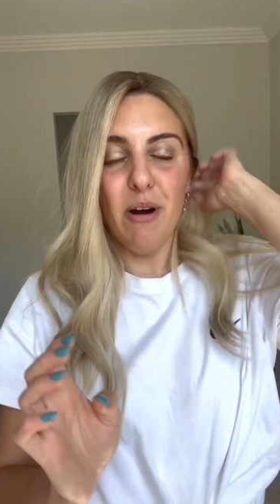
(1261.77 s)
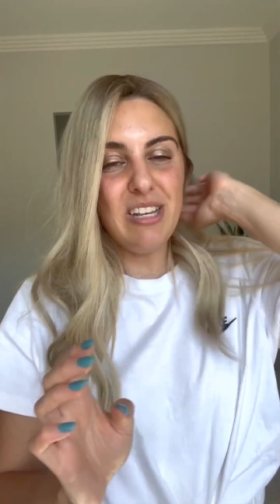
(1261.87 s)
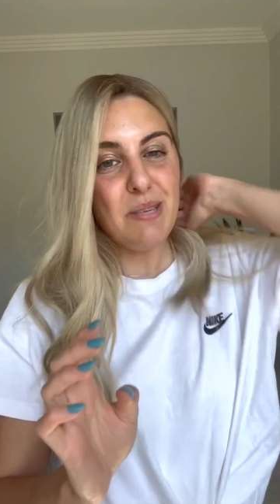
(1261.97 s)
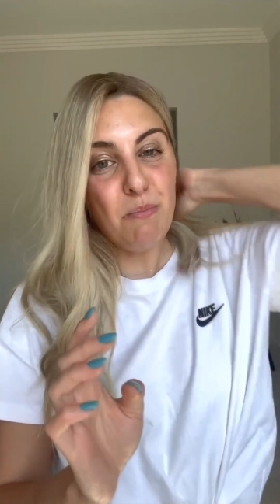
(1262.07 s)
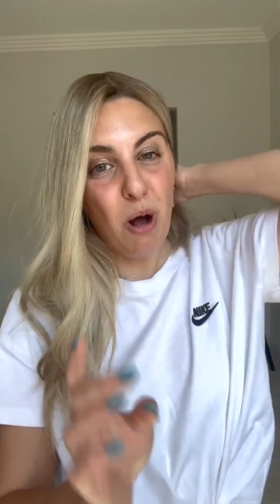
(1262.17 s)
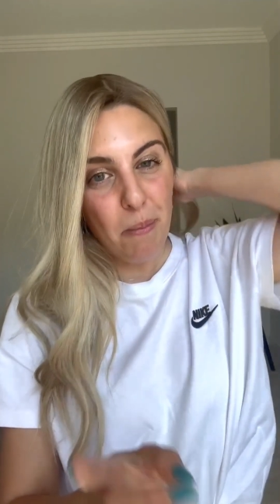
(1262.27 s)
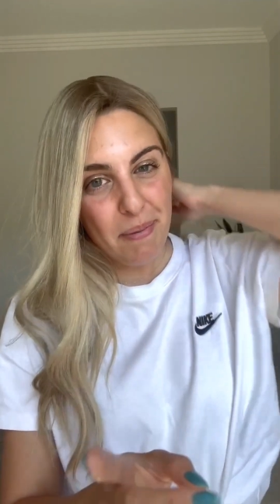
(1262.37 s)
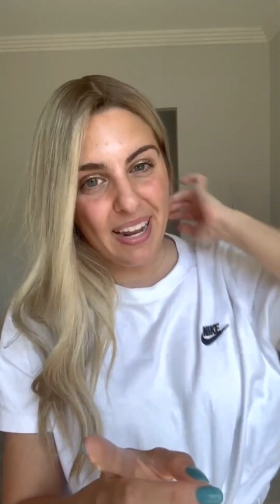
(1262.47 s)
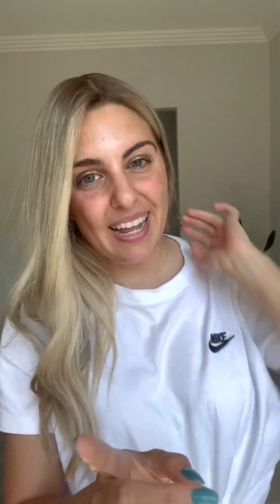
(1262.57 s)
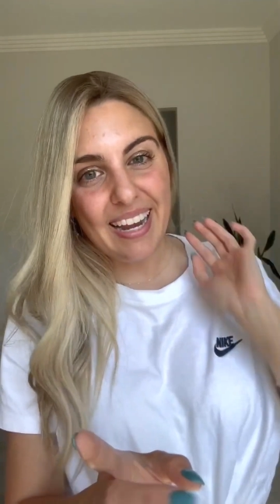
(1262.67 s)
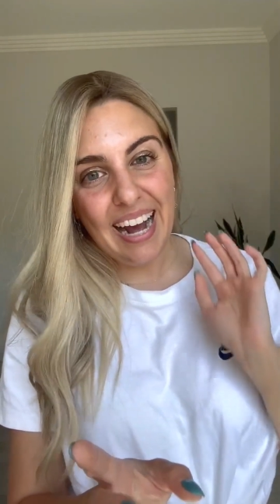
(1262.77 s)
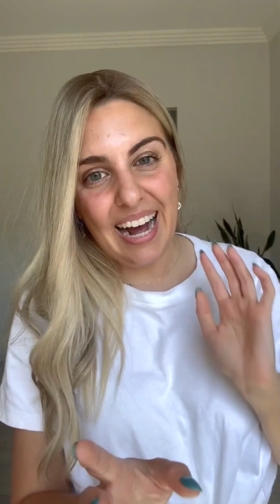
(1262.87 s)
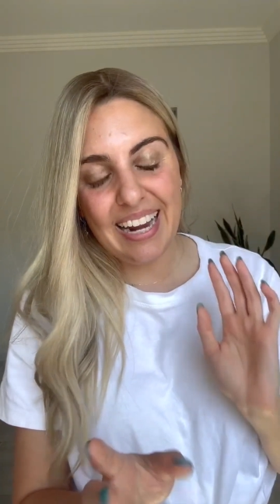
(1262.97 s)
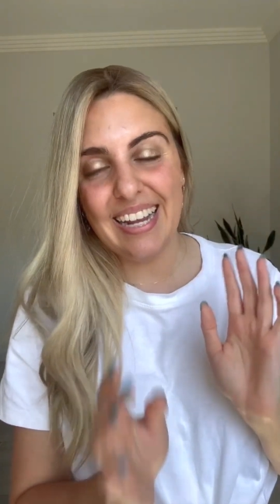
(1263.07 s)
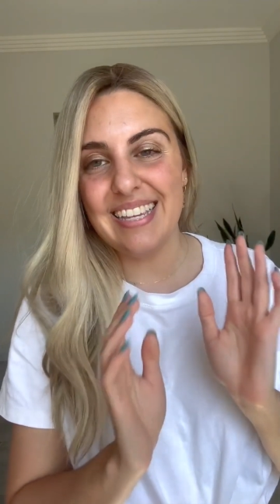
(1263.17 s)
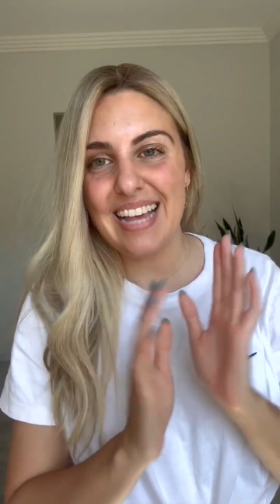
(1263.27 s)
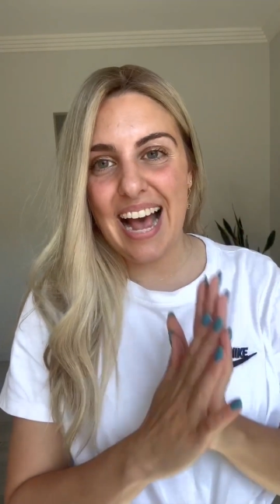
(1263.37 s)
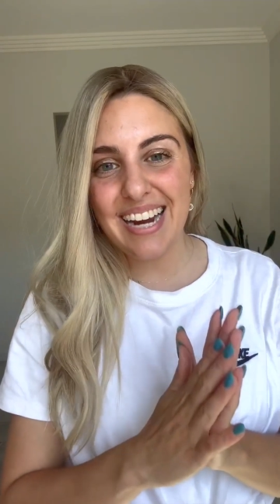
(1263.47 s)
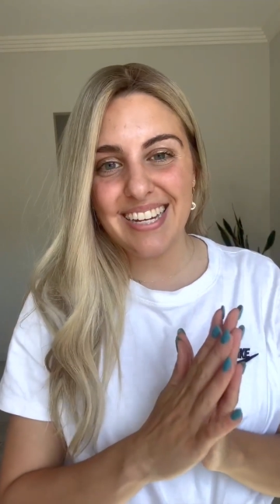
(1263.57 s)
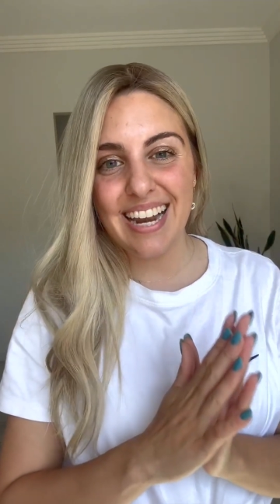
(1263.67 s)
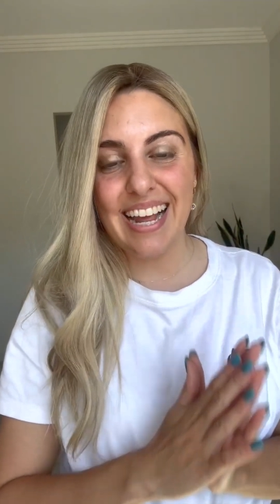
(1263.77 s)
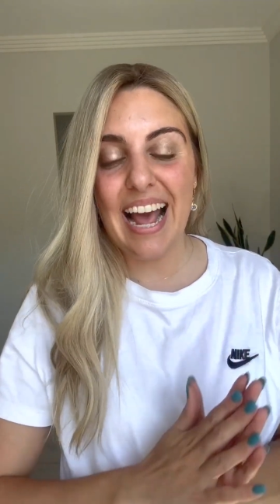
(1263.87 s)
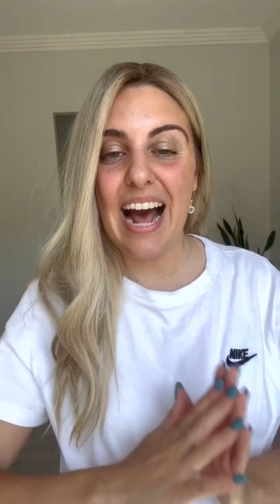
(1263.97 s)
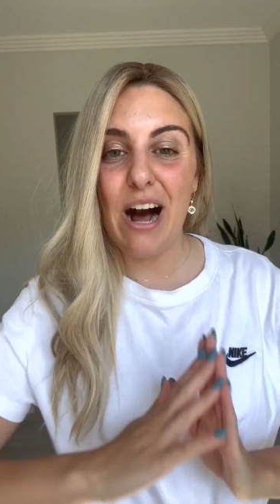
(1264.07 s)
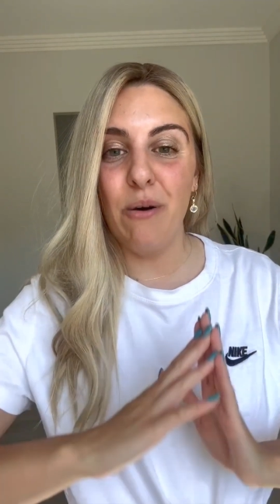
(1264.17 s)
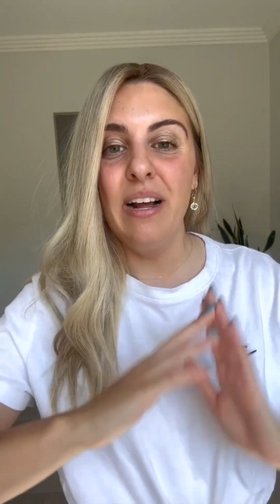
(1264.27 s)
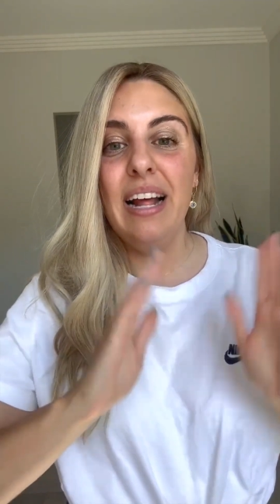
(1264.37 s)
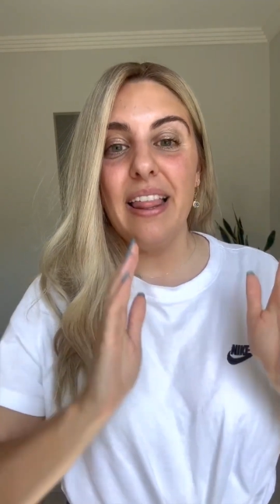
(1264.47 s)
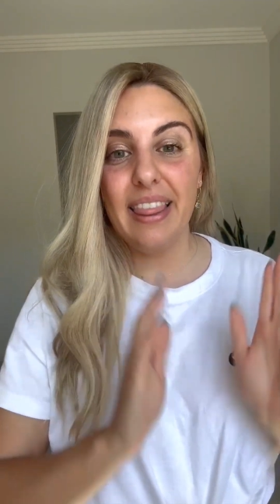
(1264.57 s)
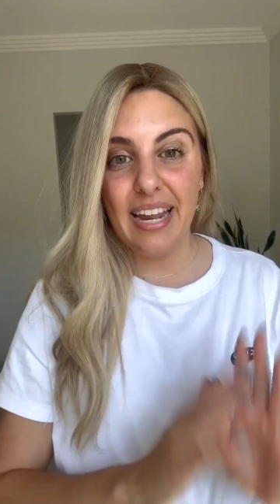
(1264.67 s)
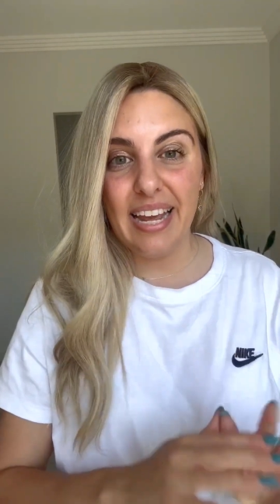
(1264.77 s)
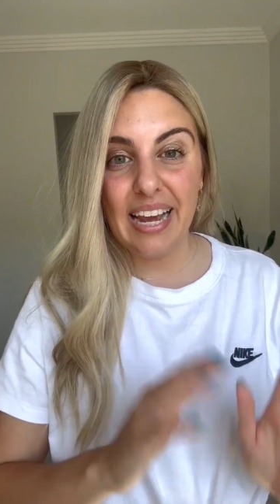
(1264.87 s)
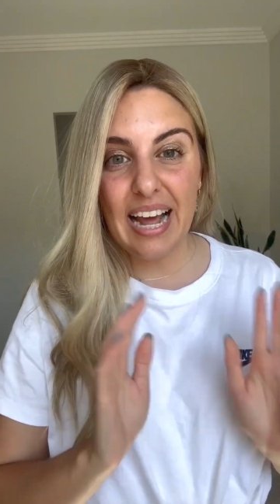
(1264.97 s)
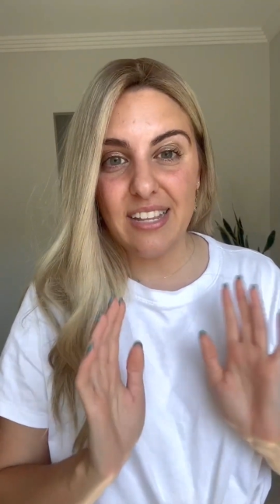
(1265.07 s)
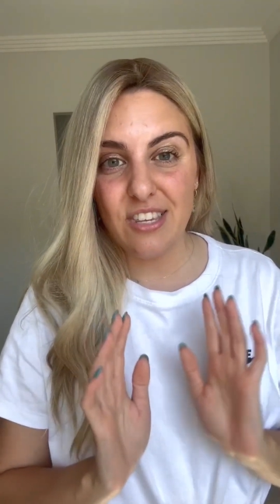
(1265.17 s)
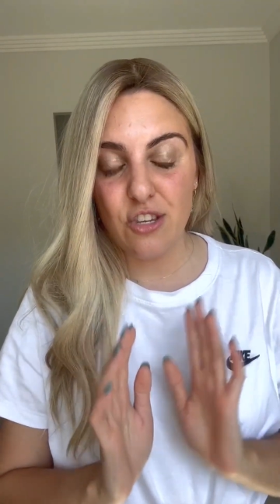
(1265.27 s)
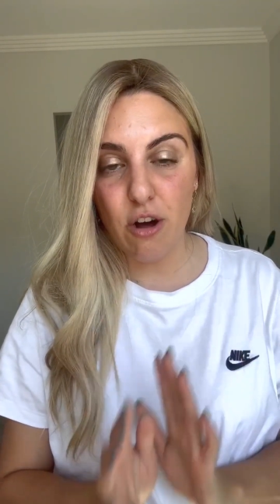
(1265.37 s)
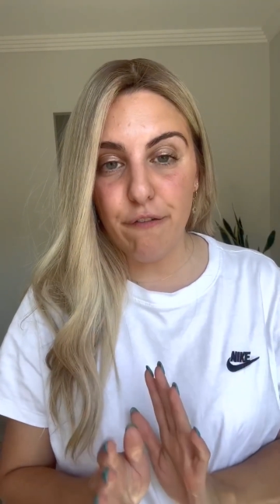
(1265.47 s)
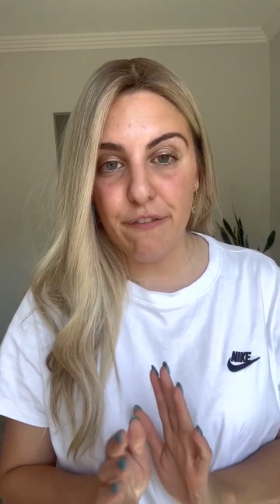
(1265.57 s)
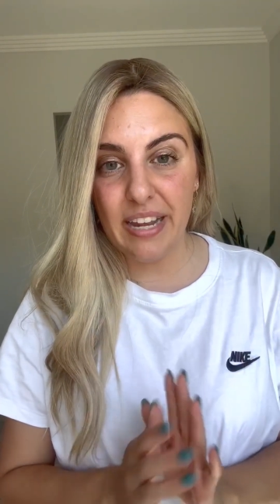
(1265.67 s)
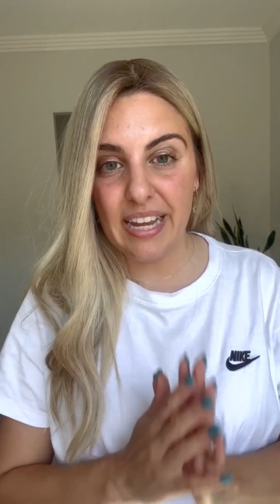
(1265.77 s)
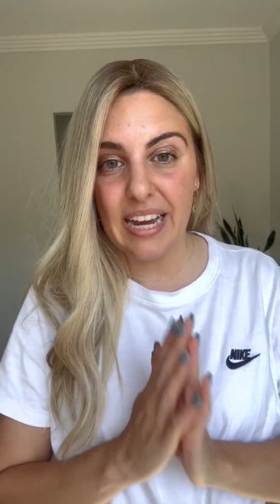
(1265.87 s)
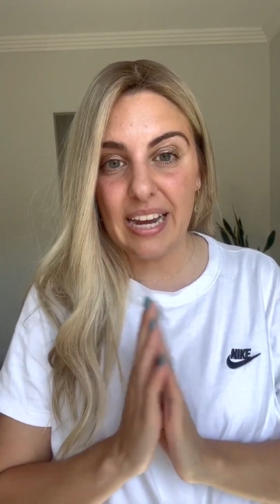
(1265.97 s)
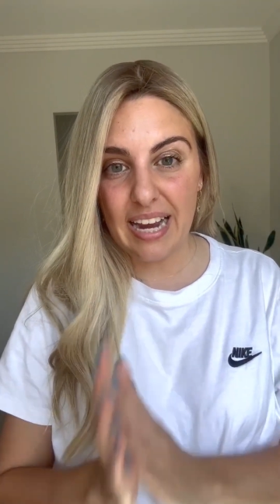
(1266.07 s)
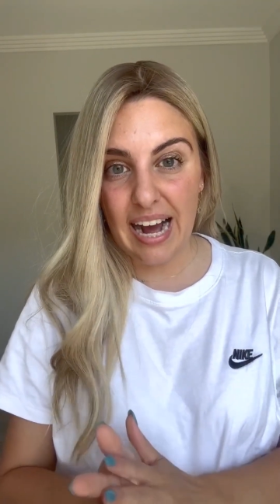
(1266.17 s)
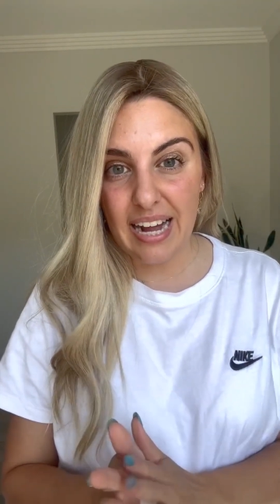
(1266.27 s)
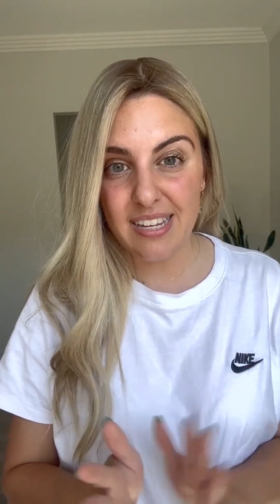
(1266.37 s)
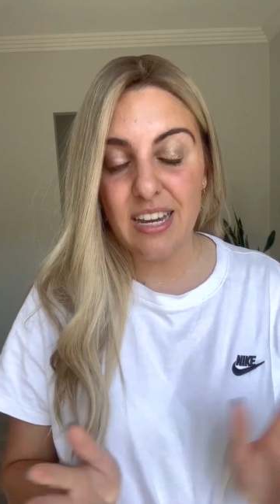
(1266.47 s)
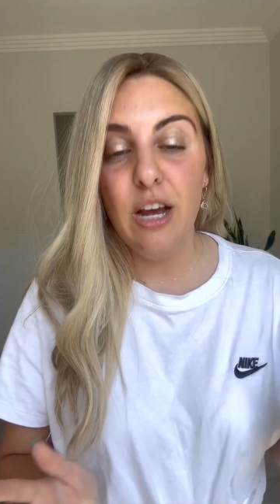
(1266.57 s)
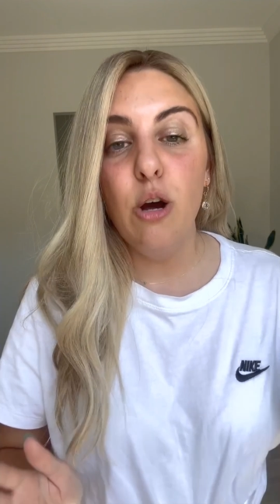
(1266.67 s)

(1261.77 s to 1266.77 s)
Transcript: most popular cut is actually our thinning and softening cut,